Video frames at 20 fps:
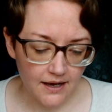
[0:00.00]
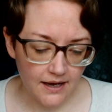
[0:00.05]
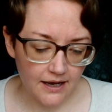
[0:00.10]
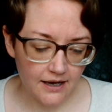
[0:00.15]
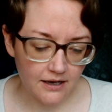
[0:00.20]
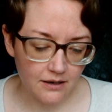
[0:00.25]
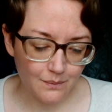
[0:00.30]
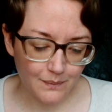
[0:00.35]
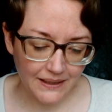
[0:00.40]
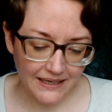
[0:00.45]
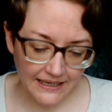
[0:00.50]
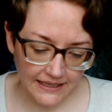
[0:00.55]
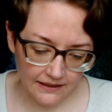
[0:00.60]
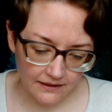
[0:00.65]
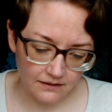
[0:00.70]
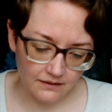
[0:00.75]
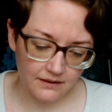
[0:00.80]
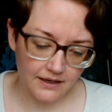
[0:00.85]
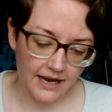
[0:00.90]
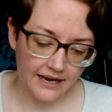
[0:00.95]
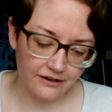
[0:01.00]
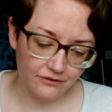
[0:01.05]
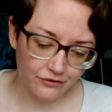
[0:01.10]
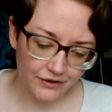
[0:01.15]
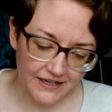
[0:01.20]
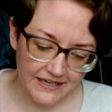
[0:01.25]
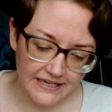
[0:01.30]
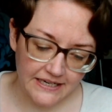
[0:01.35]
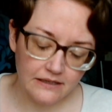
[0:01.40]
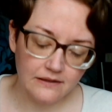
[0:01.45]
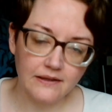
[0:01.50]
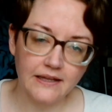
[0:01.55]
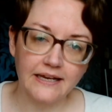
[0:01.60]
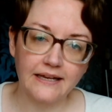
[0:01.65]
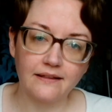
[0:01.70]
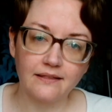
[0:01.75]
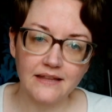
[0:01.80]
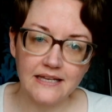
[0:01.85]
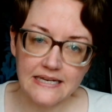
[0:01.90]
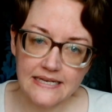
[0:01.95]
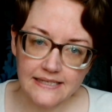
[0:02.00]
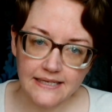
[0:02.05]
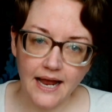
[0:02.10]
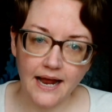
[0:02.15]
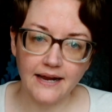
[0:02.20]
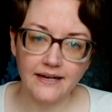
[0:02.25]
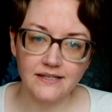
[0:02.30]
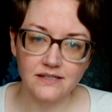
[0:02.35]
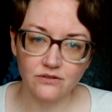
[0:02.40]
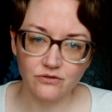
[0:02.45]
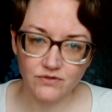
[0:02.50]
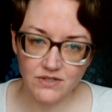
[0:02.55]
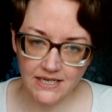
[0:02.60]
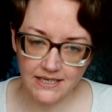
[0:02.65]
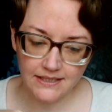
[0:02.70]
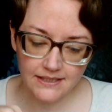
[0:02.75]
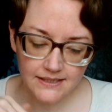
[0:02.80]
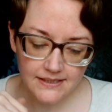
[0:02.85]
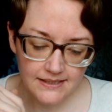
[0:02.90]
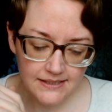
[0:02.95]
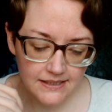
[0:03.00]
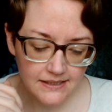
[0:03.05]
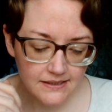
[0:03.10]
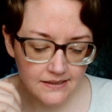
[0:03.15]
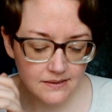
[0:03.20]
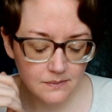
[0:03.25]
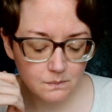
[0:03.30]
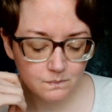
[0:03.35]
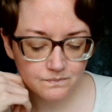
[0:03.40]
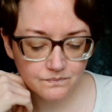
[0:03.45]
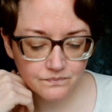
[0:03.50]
um, in kind of healing these kinds of tendencies